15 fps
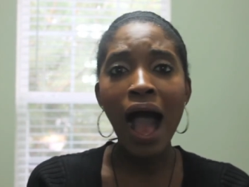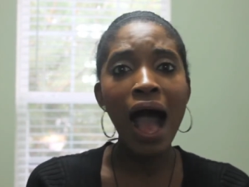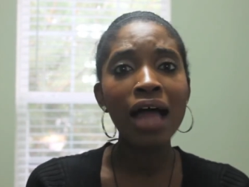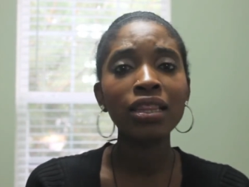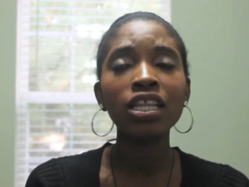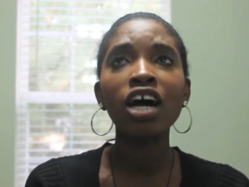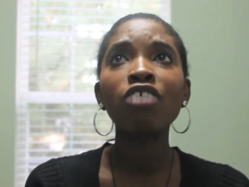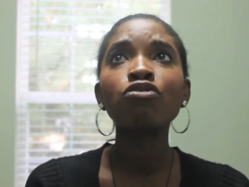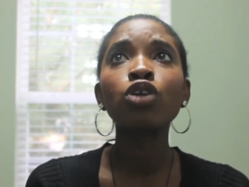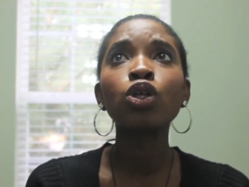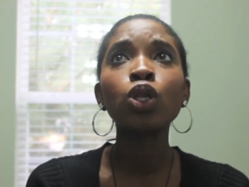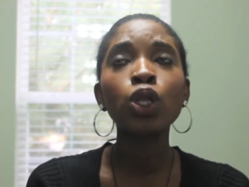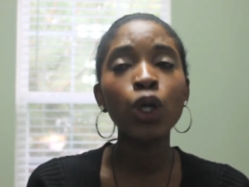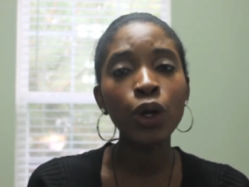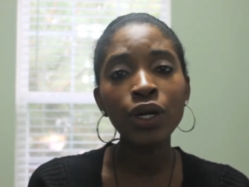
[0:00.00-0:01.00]
i loved
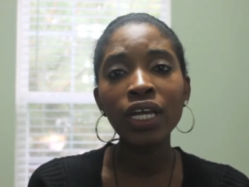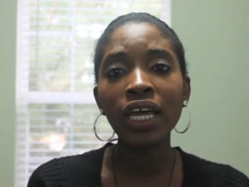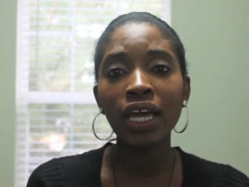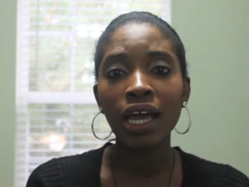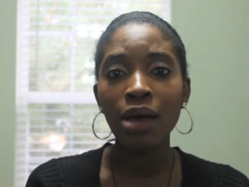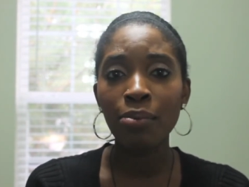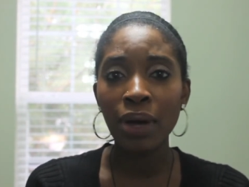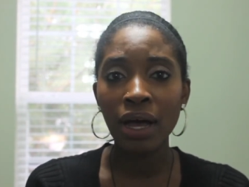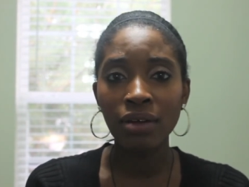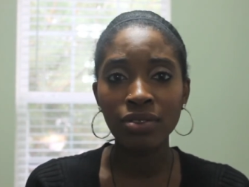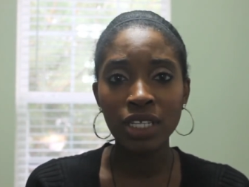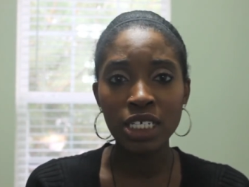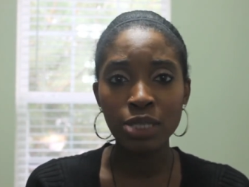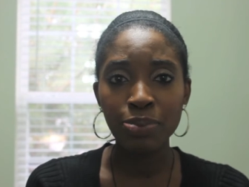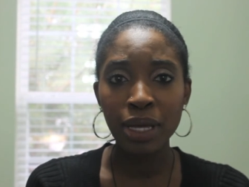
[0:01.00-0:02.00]
learning
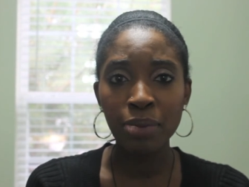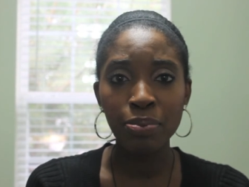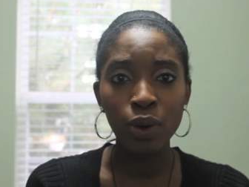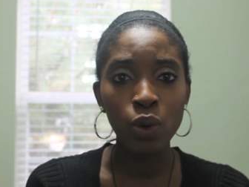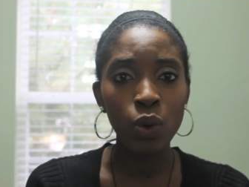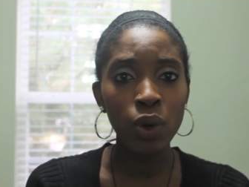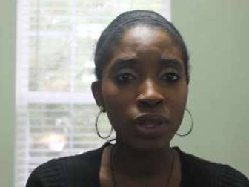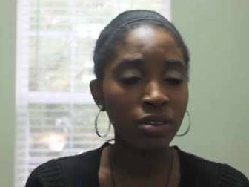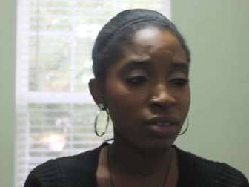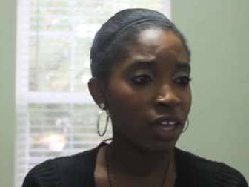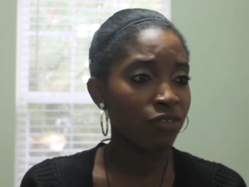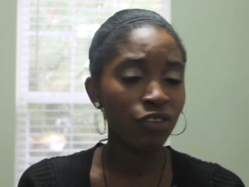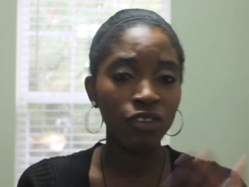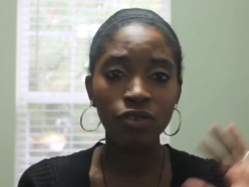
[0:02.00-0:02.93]
about these people whether they